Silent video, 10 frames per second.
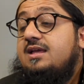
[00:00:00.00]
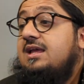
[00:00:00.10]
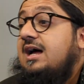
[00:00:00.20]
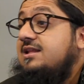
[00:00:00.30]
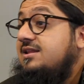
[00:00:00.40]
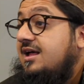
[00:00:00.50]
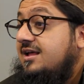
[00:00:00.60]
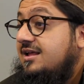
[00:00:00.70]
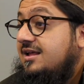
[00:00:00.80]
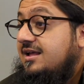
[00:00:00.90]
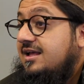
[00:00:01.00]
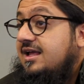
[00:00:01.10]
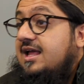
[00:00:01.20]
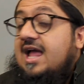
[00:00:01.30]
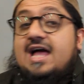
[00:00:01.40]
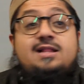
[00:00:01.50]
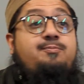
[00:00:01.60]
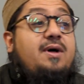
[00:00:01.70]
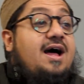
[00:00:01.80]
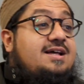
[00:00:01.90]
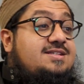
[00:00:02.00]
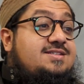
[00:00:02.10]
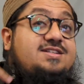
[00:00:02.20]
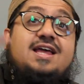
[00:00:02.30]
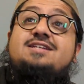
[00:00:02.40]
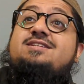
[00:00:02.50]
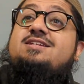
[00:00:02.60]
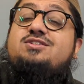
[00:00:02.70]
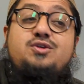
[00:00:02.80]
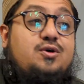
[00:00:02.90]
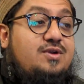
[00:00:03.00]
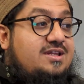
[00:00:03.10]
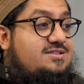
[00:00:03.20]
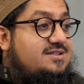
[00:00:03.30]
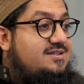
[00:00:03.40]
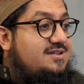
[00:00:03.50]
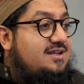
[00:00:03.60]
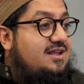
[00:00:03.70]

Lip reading: Ya Allah, help us to assist your religion.